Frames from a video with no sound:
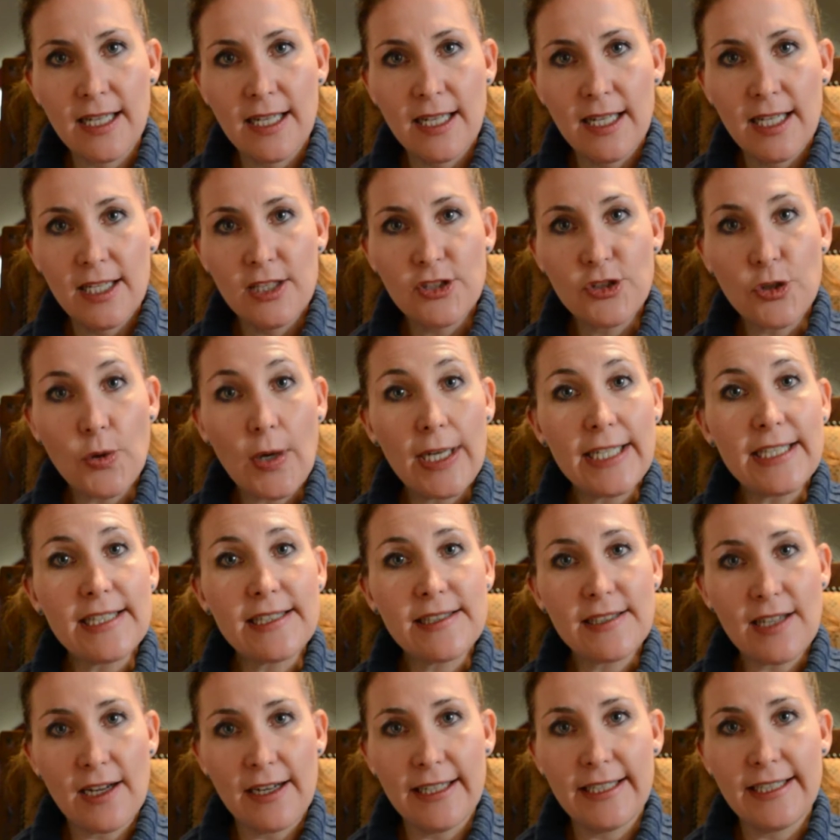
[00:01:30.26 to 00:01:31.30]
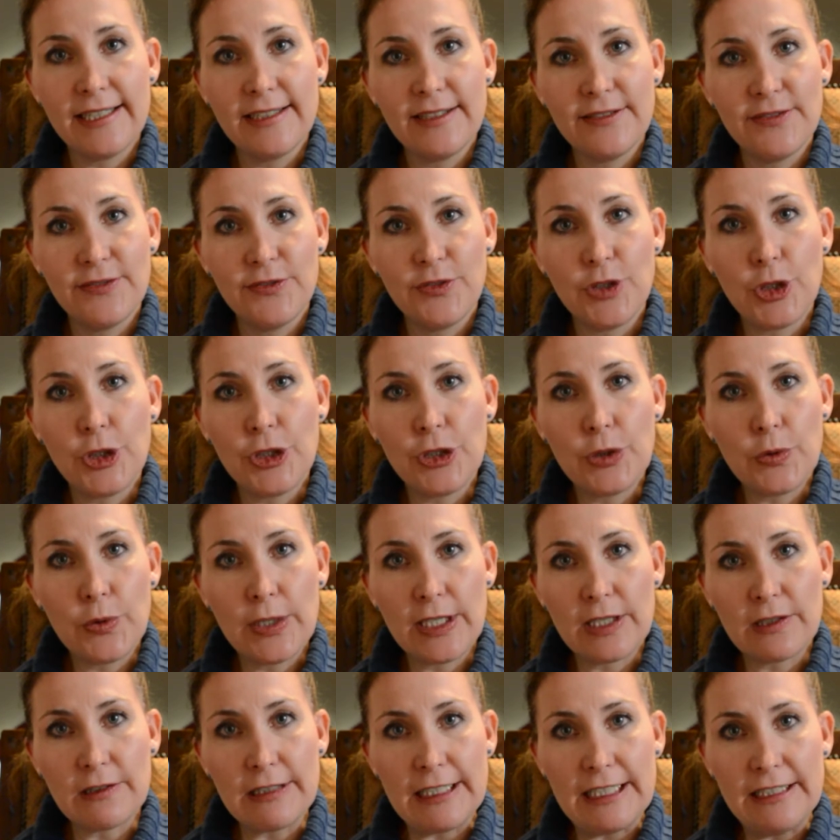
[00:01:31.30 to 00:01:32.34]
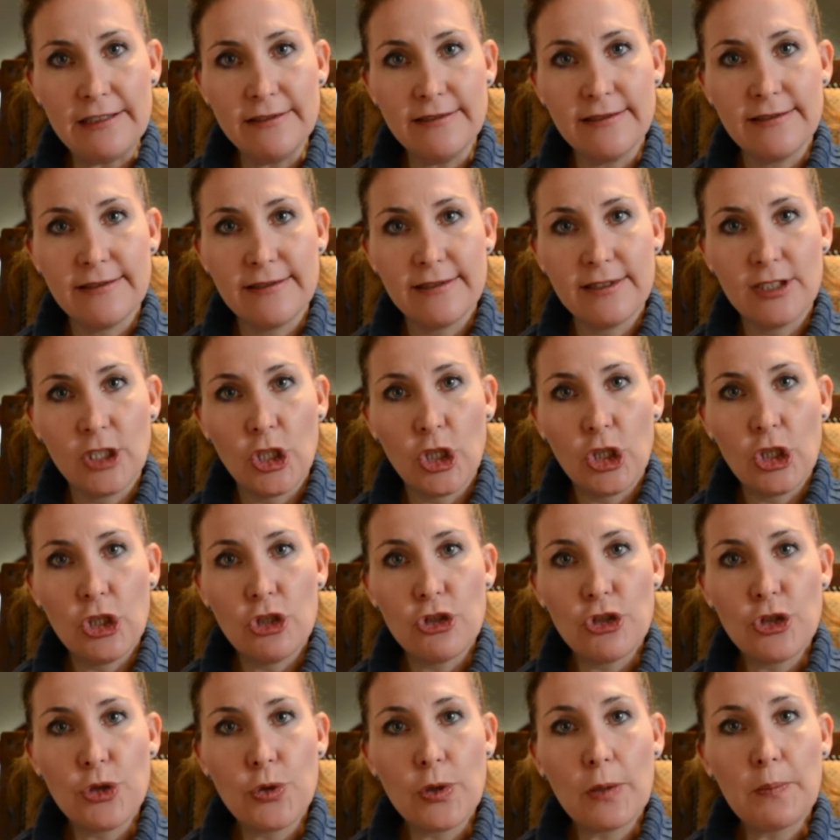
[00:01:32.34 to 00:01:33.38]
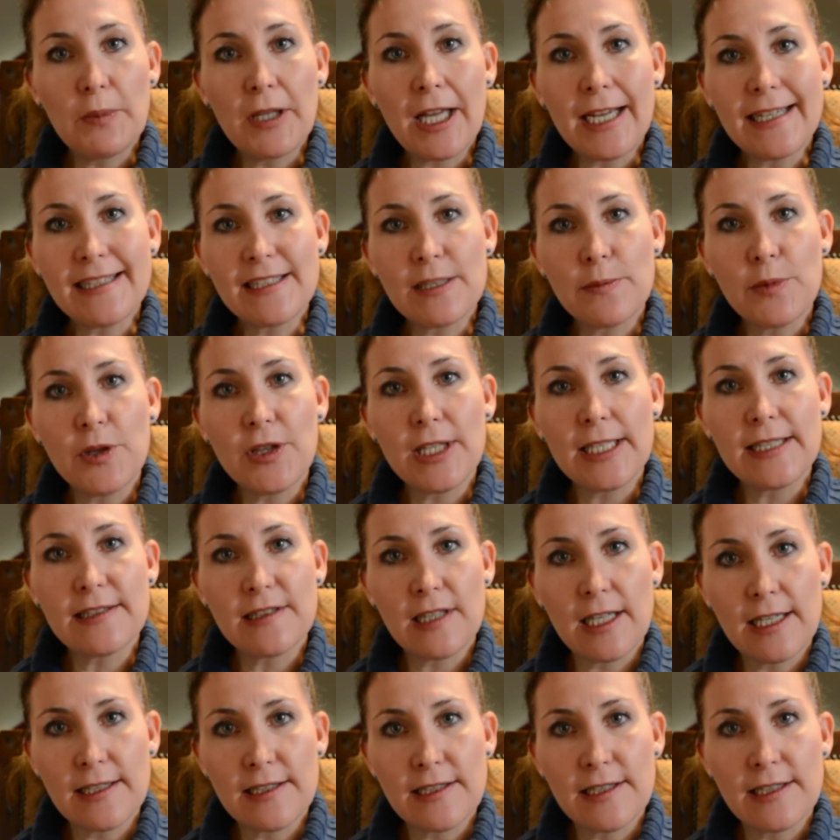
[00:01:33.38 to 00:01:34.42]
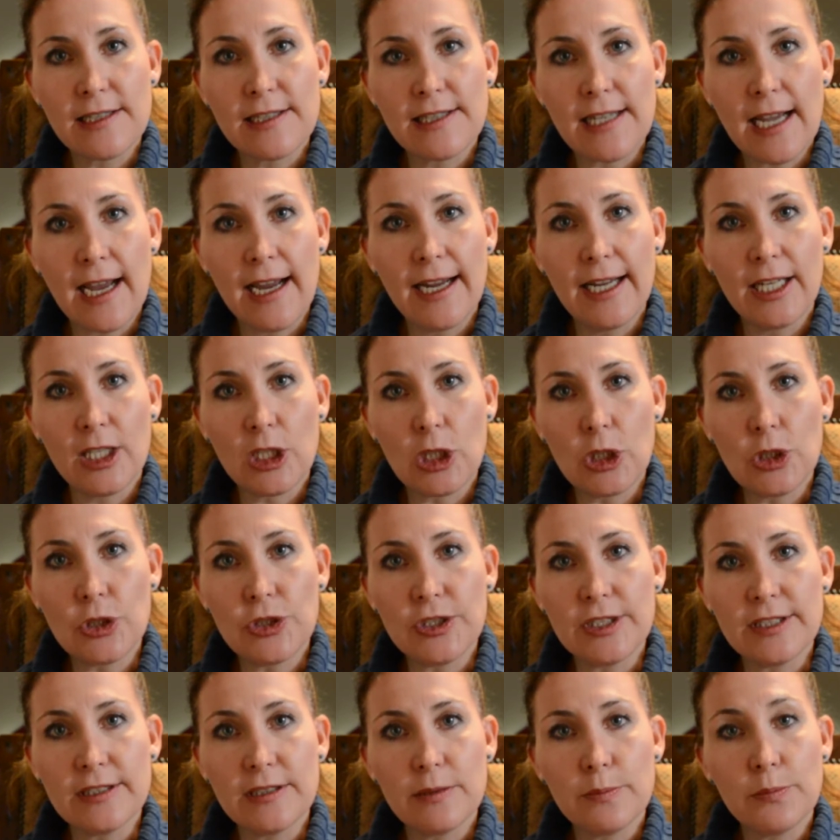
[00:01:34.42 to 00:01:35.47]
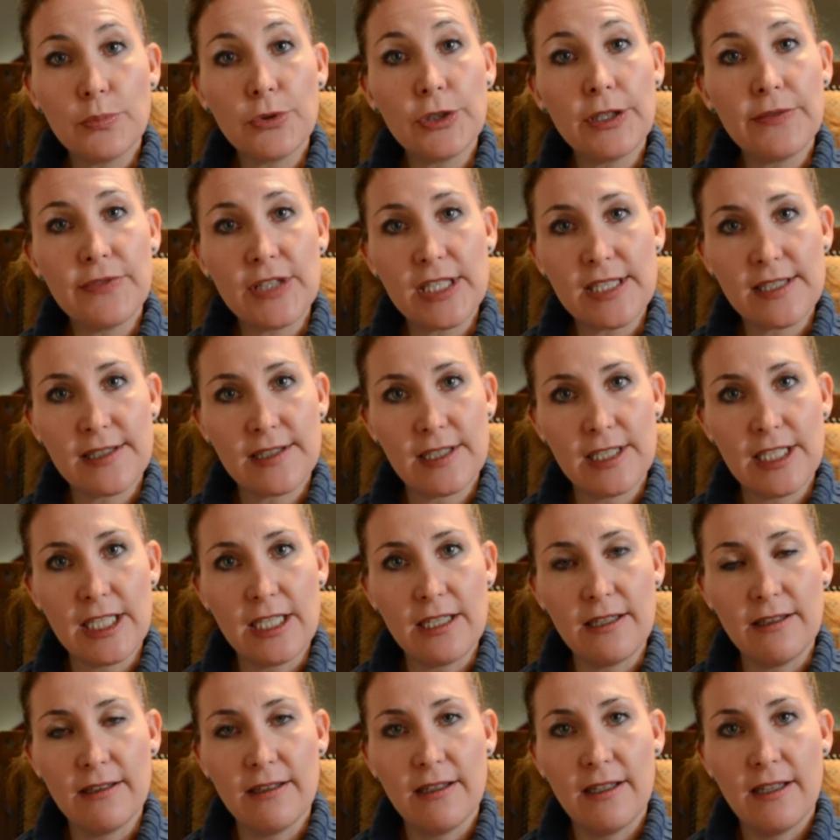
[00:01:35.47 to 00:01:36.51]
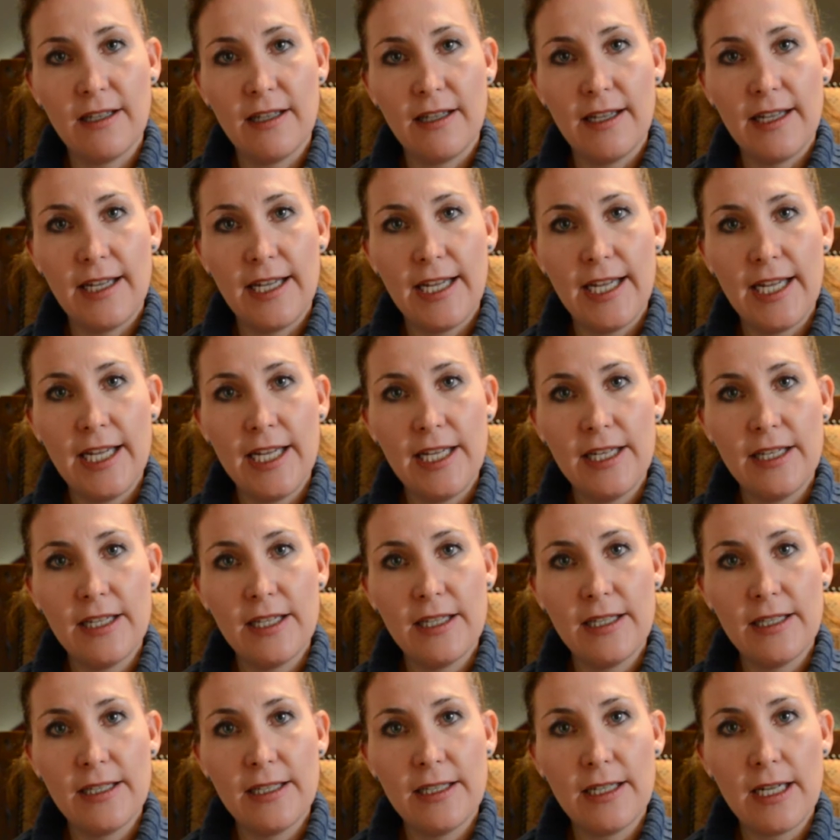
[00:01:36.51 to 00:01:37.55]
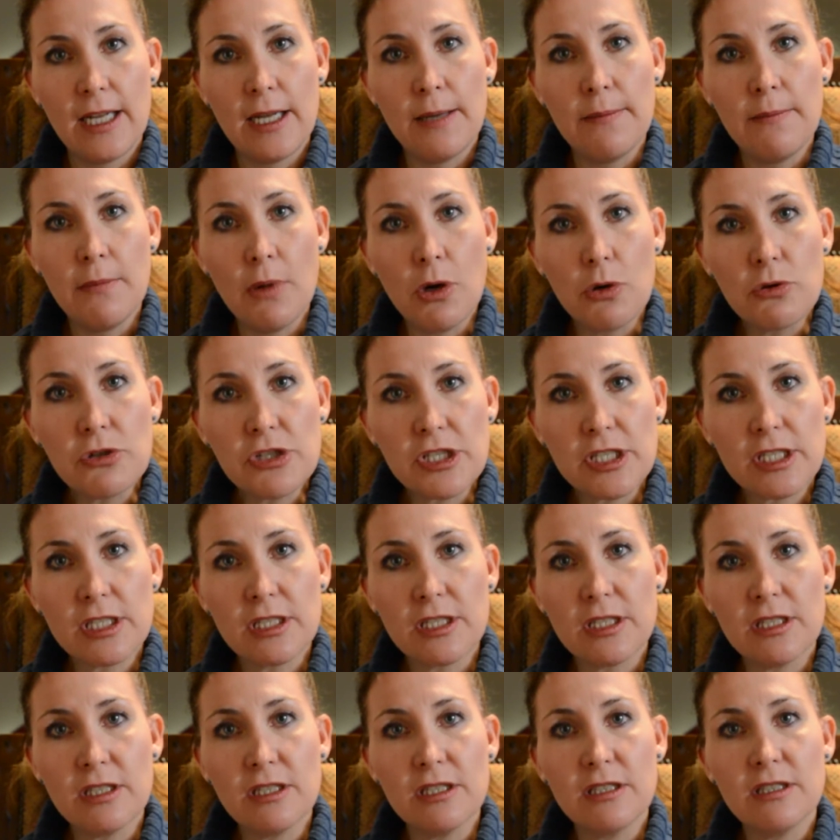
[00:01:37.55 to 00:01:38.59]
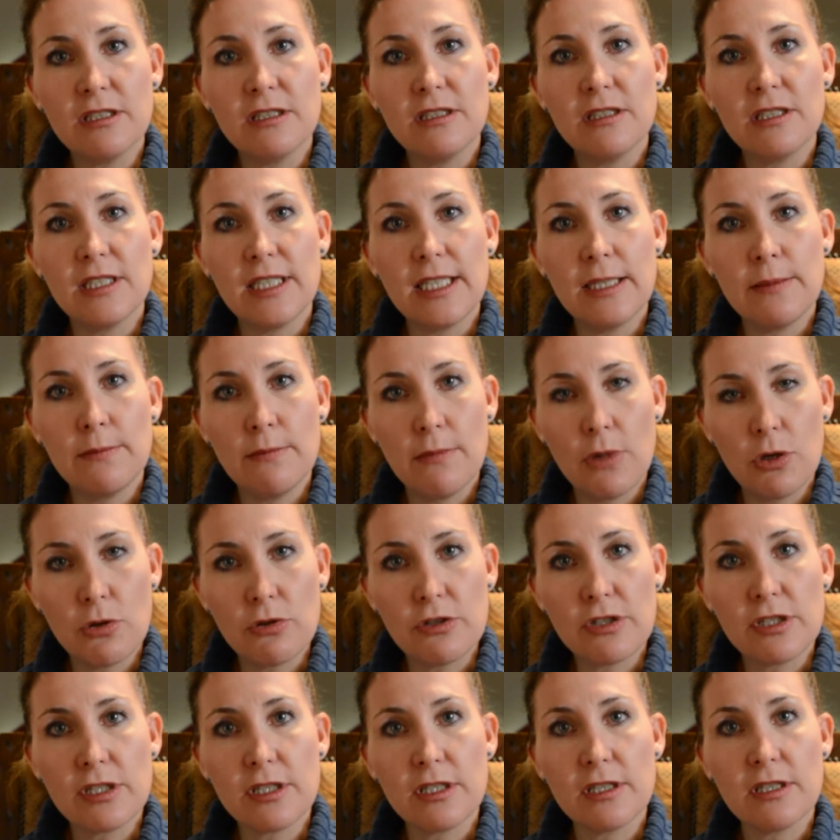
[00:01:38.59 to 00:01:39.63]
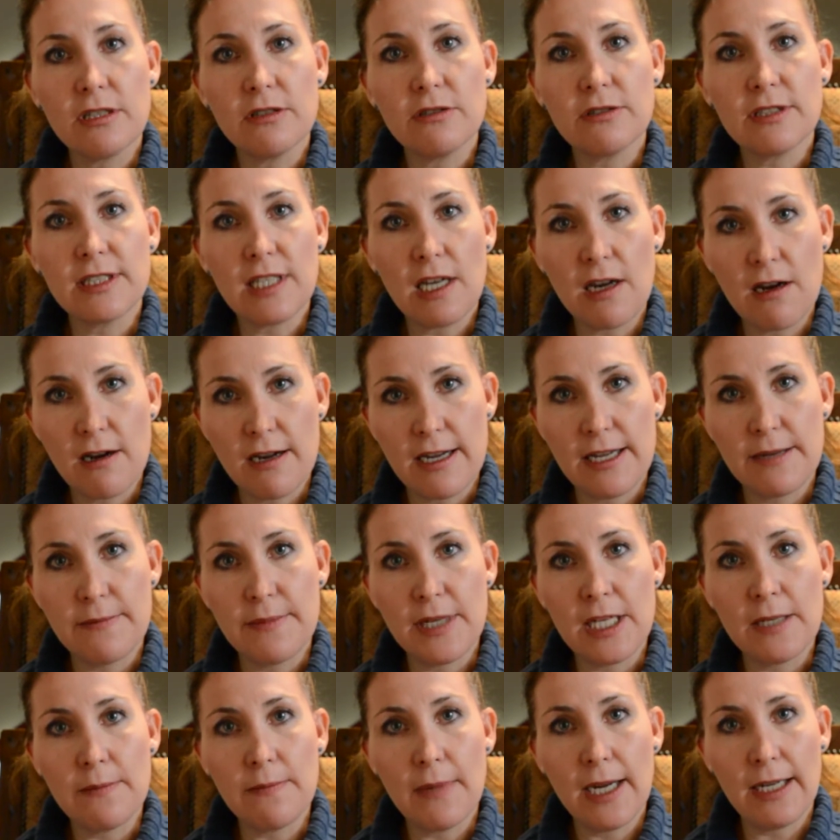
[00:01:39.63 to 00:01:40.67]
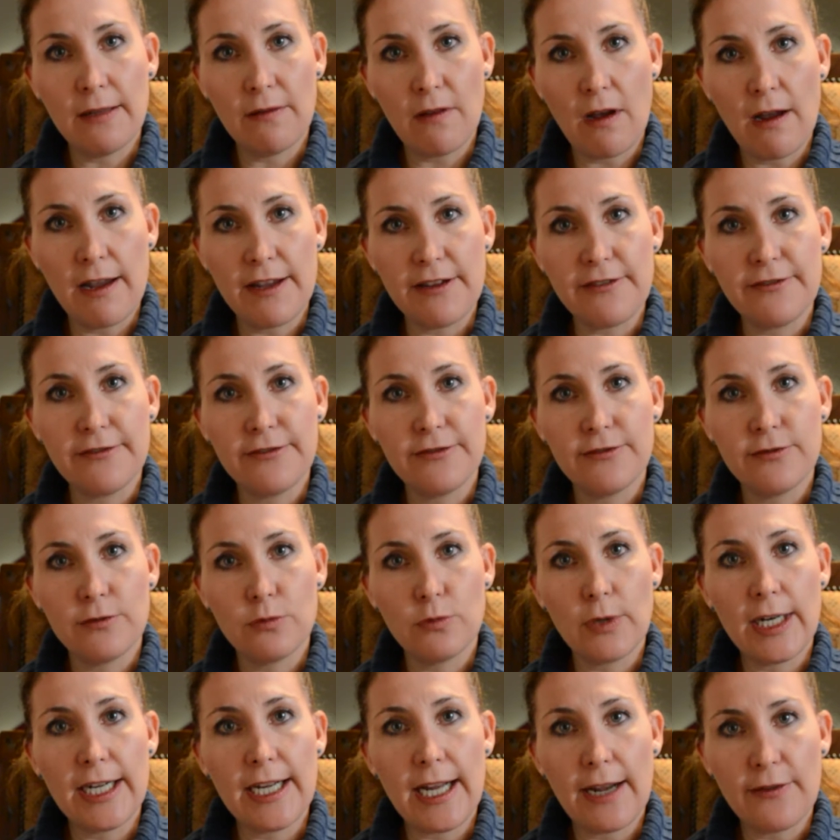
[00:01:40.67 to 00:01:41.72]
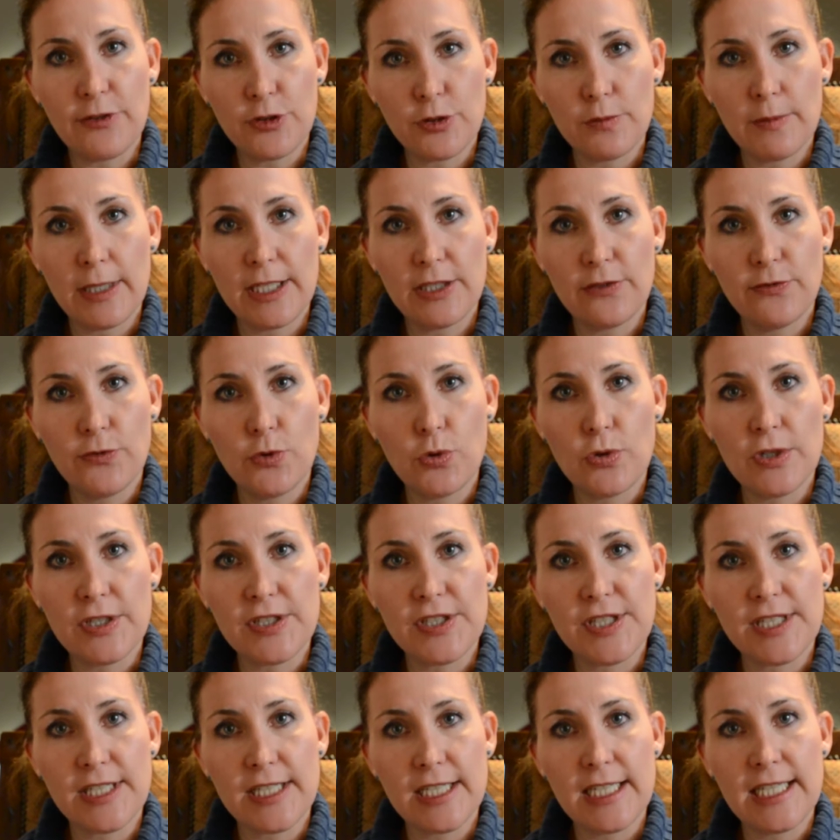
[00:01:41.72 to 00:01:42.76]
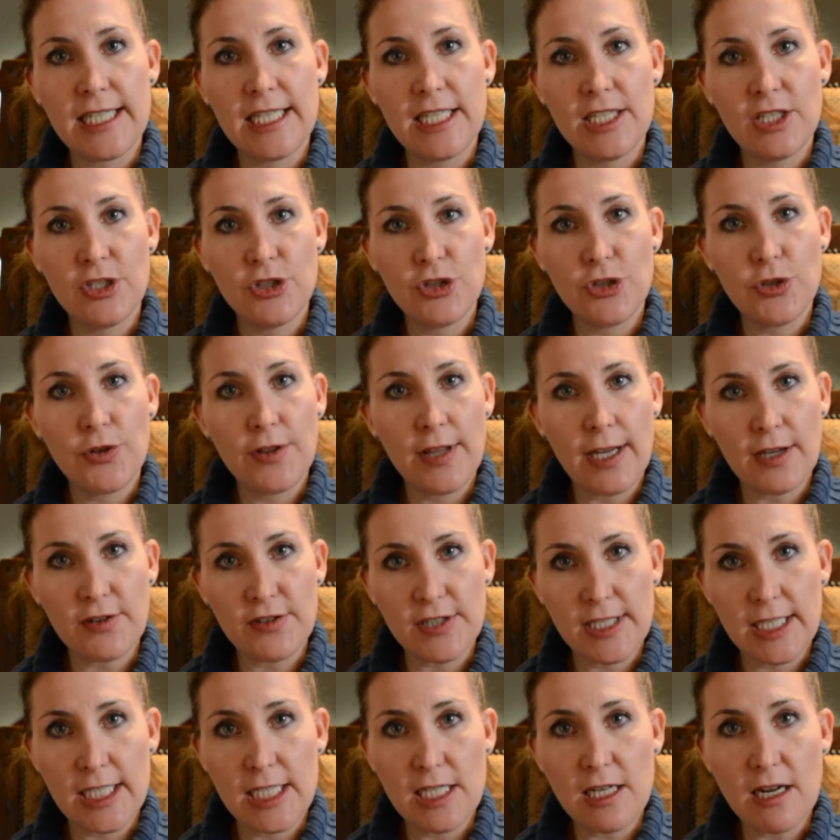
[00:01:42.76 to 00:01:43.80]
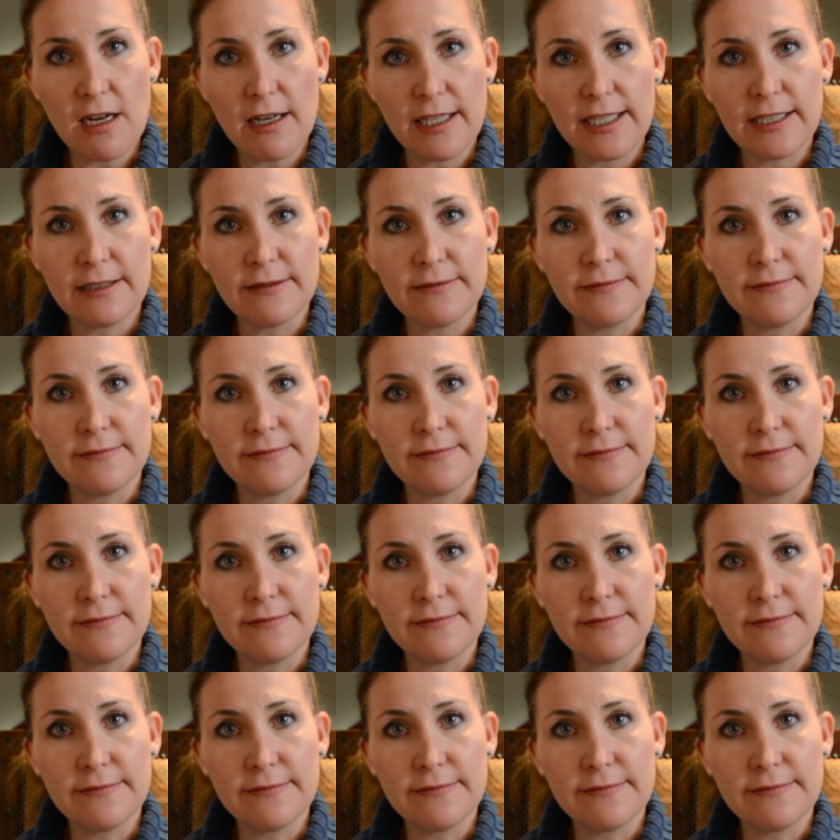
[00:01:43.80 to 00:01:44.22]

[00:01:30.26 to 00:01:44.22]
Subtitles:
So I decided very quickly to apply some of these lessons I had learned previously in an emotional time in my life right after my divorce in 2009.